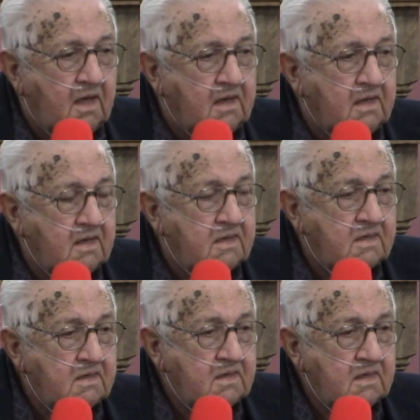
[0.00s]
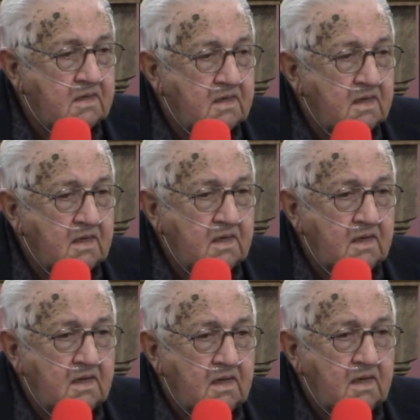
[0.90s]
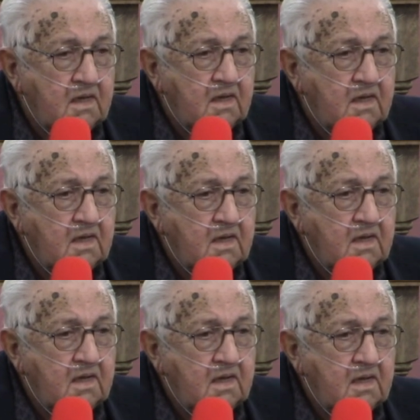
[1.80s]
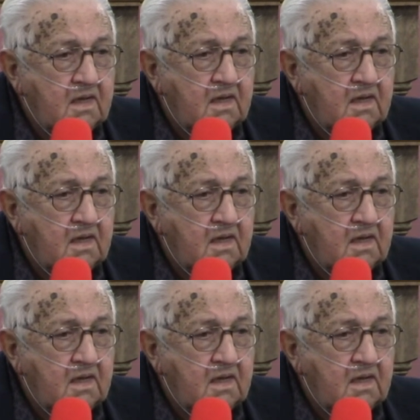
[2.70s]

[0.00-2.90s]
No one is speaking in this clip.